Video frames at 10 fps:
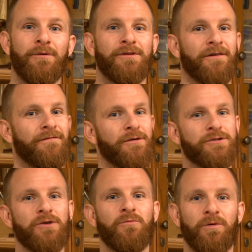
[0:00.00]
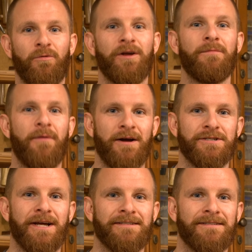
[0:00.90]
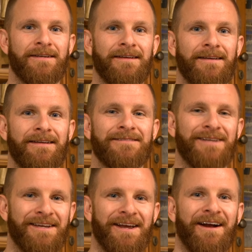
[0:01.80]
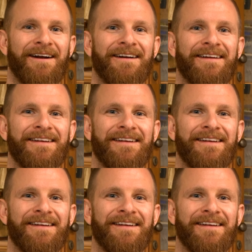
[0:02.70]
with your future woodworking projects. Take care.